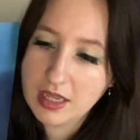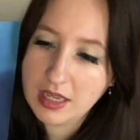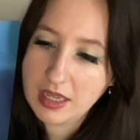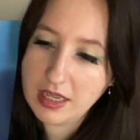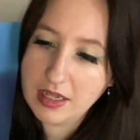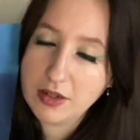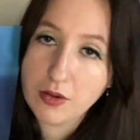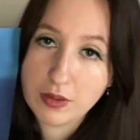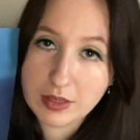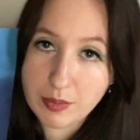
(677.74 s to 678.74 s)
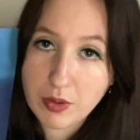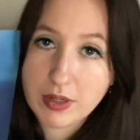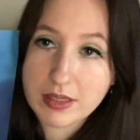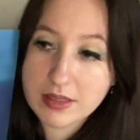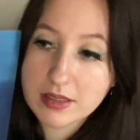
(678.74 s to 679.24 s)
in Hocus
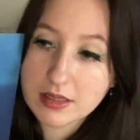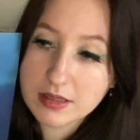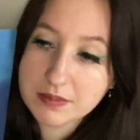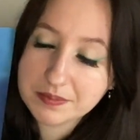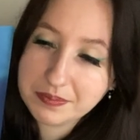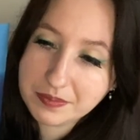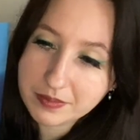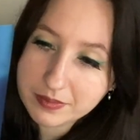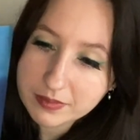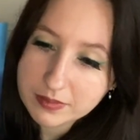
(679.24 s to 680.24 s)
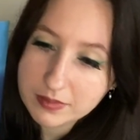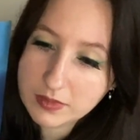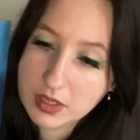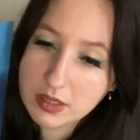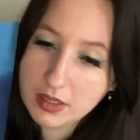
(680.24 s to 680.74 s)
Pocus.
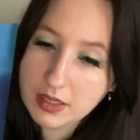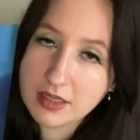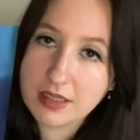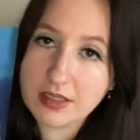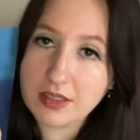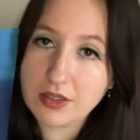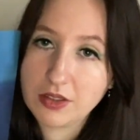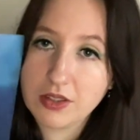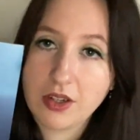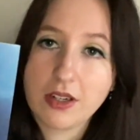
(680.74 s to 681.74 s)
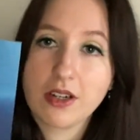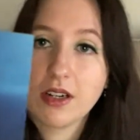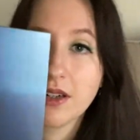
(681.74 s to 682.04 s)
This is her daughter,